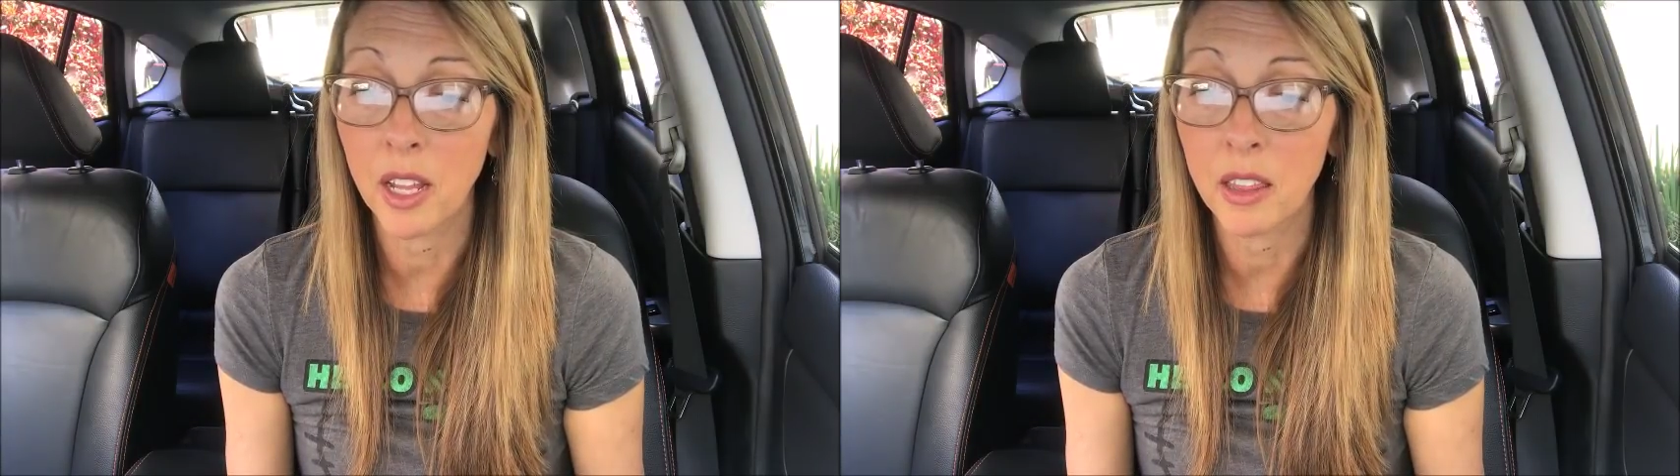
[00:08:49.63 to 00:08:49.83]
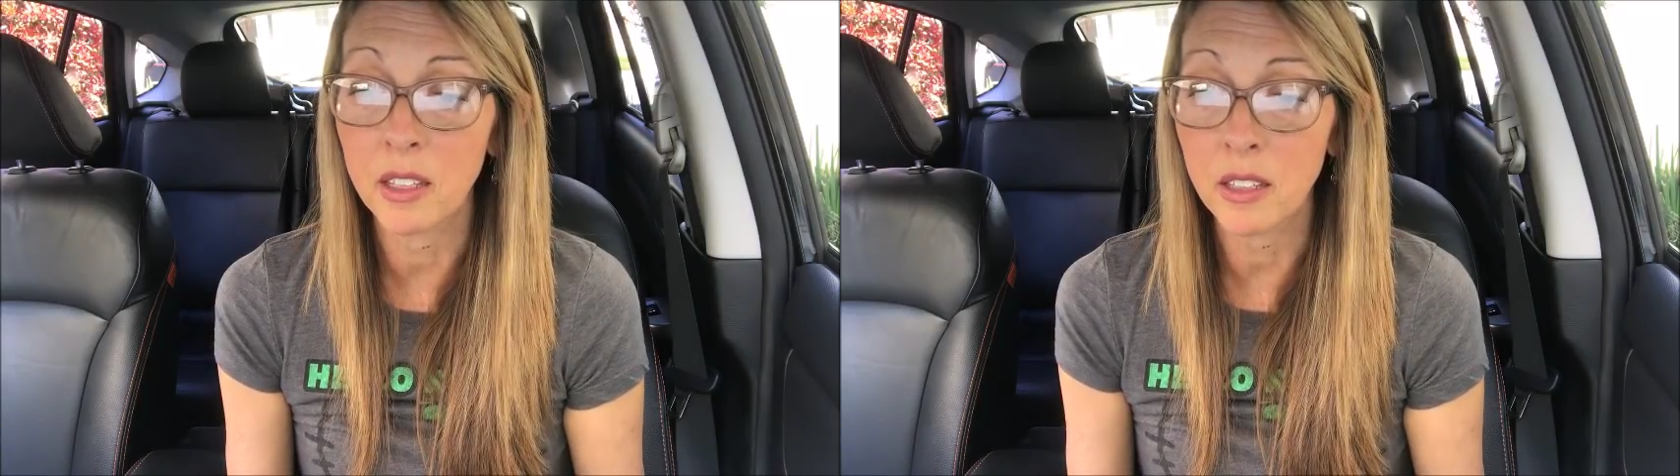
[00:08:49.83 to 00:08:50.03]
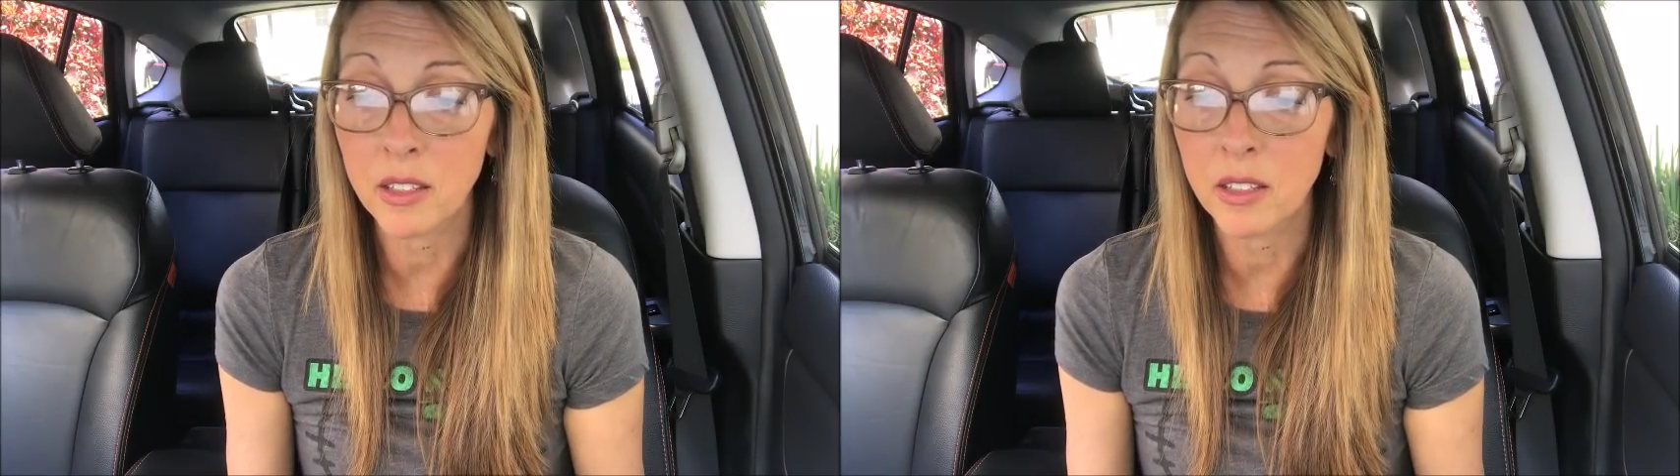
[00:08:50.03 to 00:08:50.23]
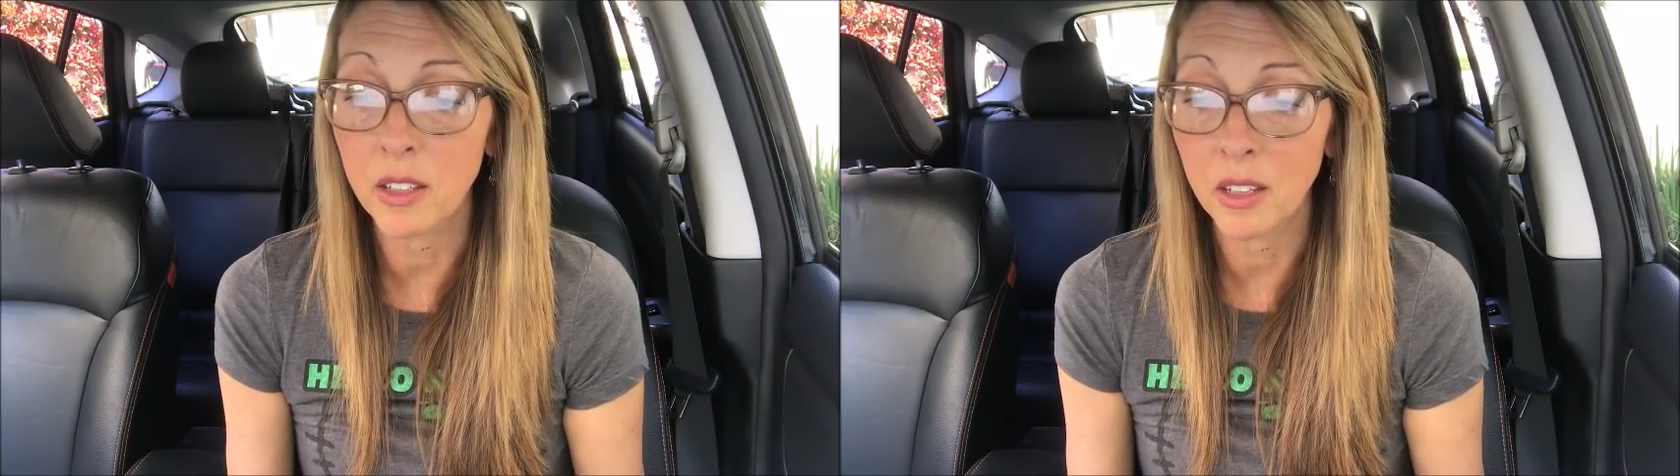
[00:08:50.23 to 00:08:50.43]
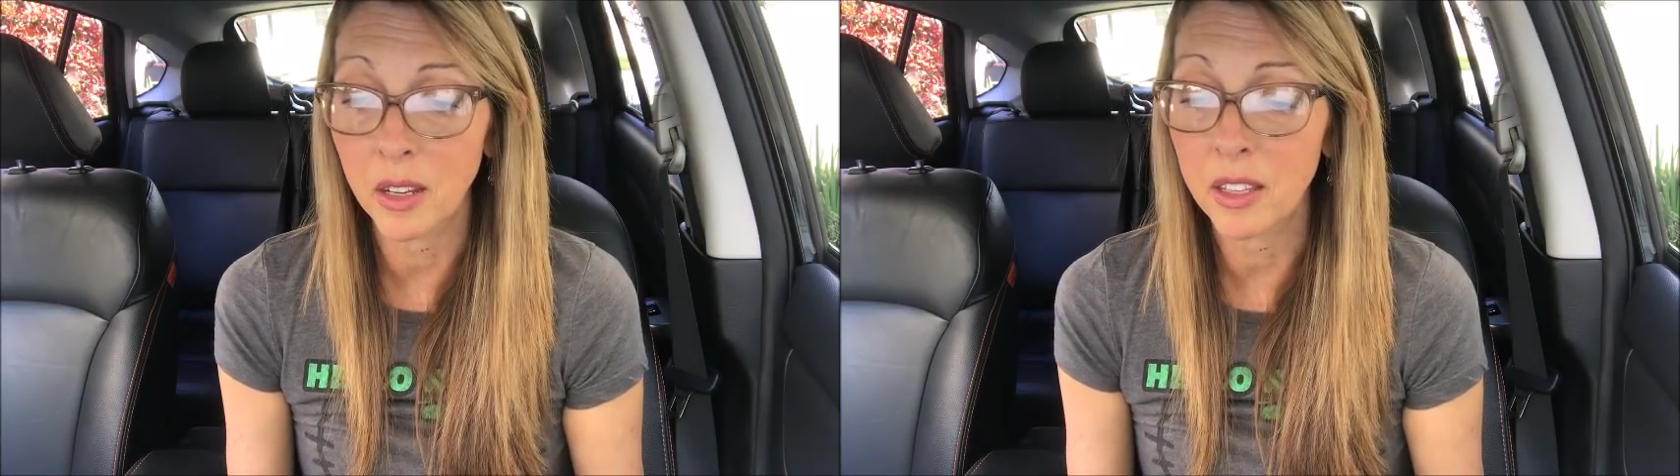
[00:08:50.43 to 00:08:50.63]
It, this is,
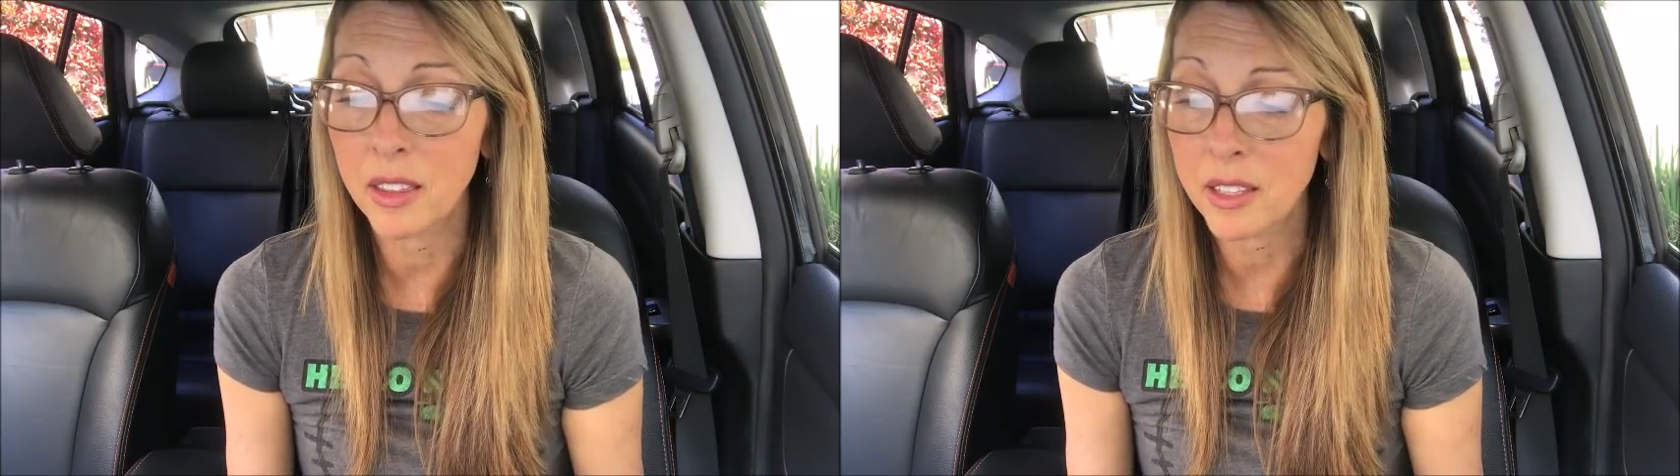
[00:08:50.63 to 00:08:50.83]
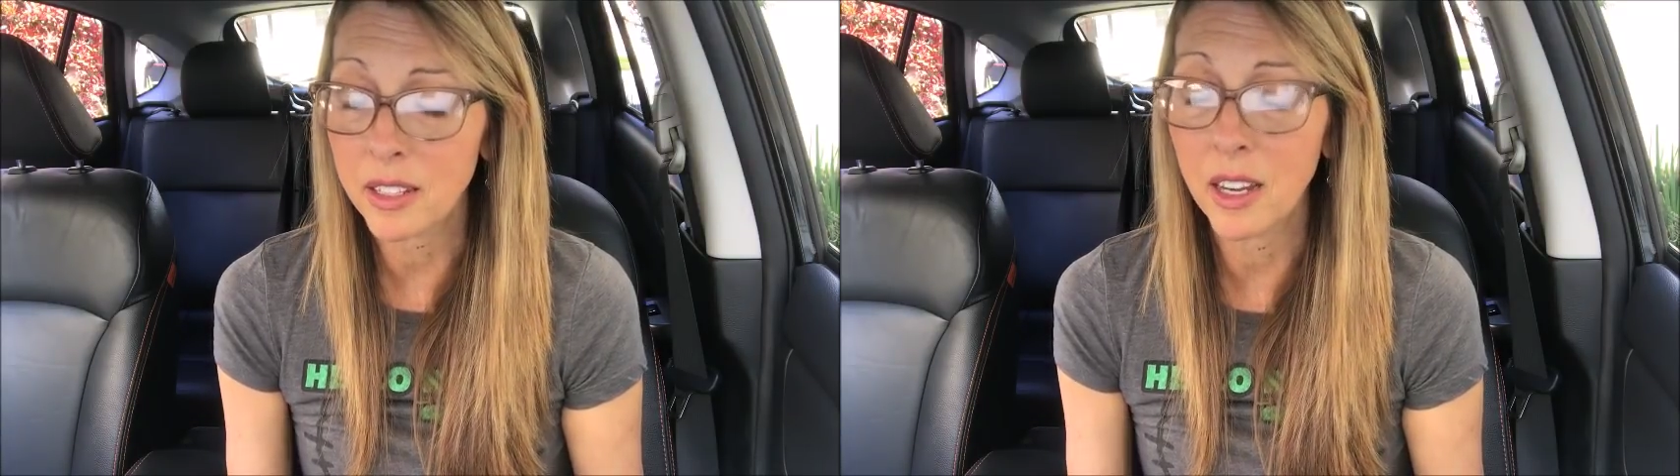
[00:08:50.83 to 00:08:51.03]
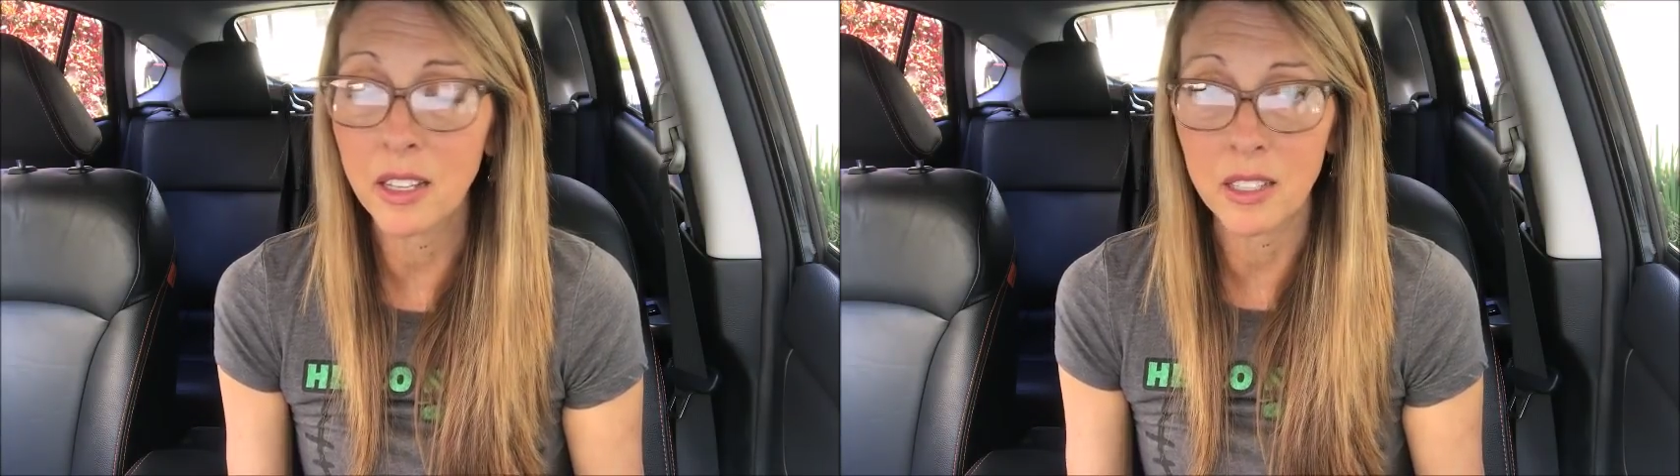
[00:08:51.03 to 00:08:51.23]
it, uh, this kind